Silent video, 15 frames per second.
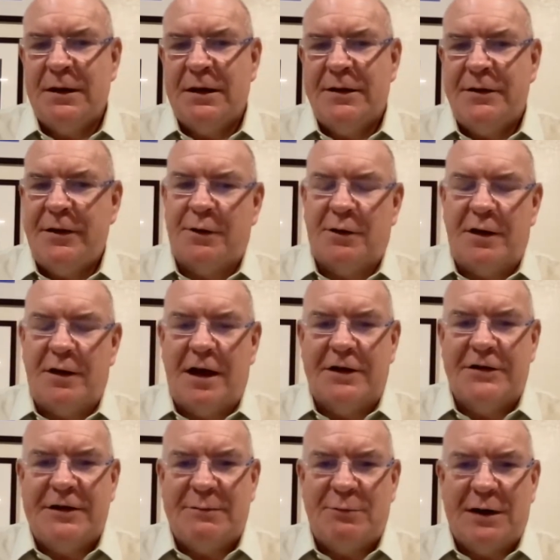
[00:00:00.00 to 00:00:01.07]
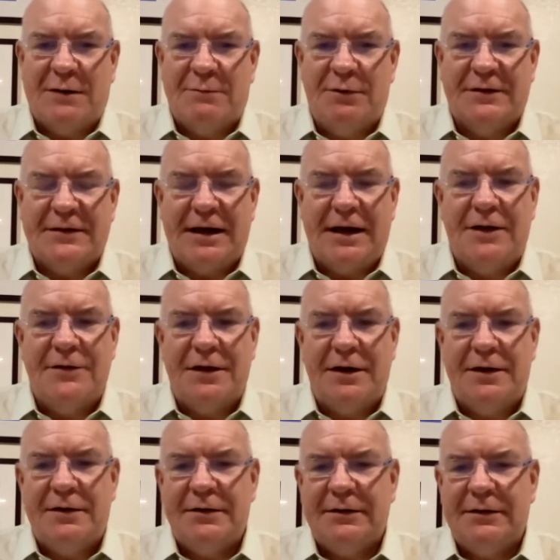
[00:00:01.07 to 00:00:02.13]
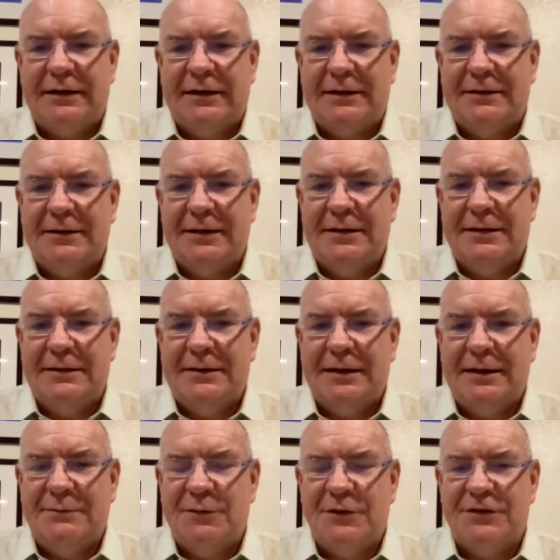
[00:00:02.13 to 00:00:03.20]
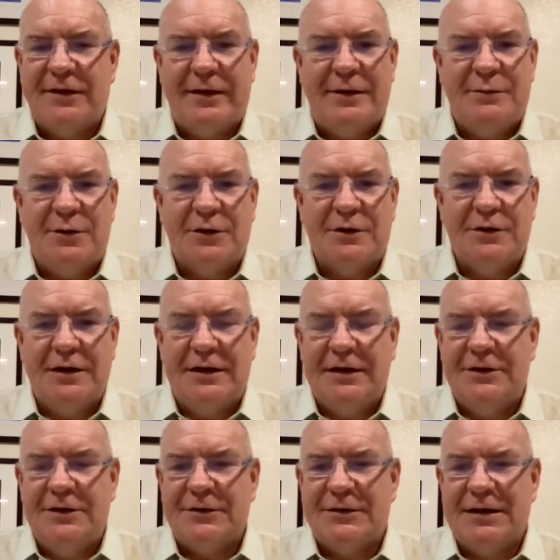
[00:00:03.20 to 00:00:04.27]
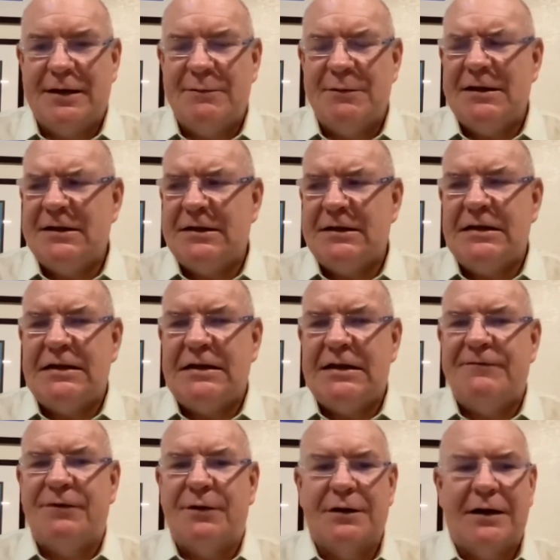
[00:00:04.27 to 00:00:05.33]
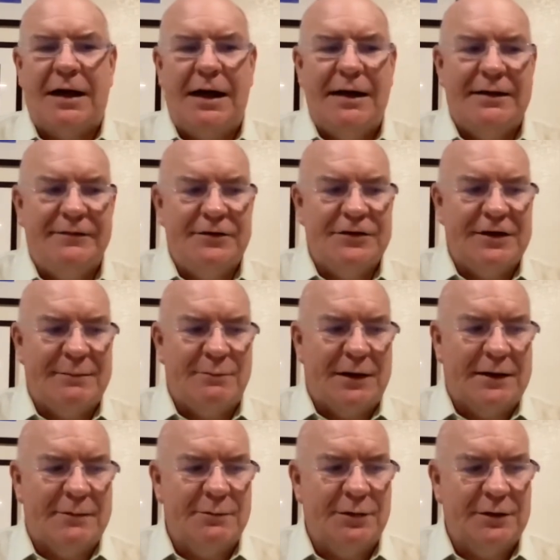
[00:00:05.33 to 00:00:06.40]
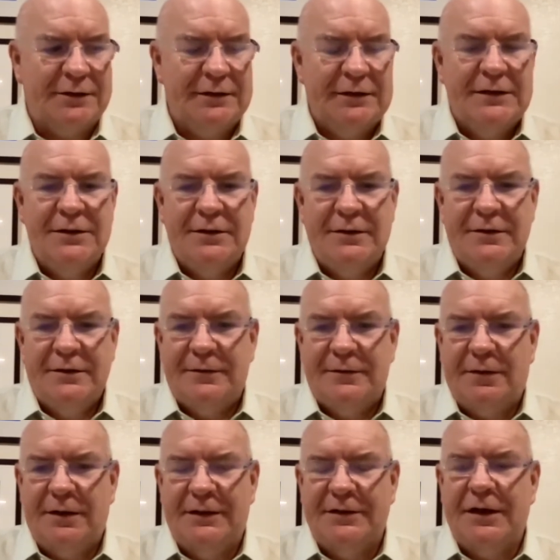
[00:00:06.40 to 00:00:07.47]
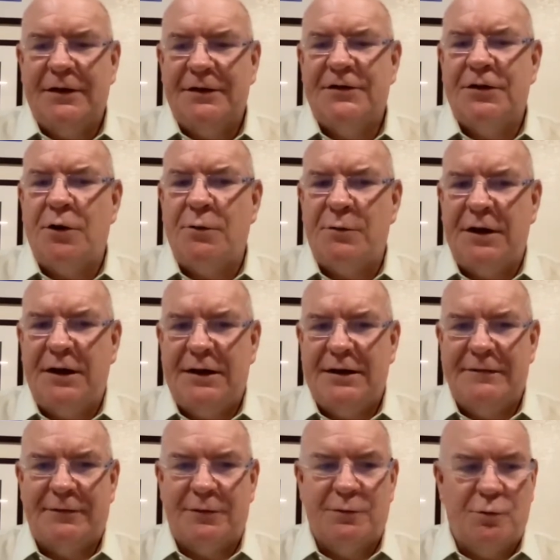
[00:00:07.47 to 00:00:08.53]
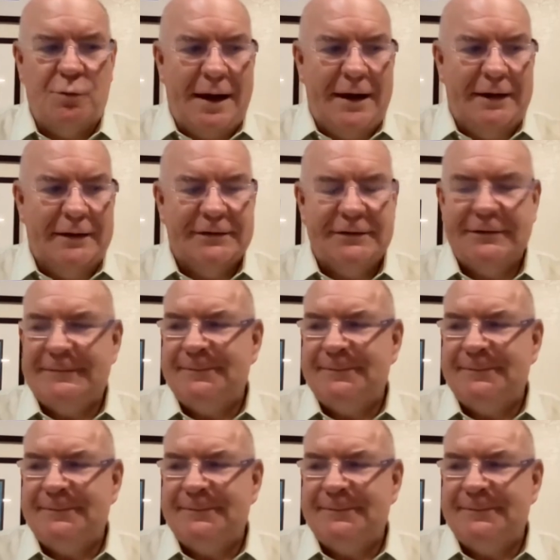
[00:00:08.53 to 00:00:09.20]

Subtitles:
There are a lot of shipwreck books out there, and most of them are good and interesting, but this is a different kind of a shipwreck book in so many different ways.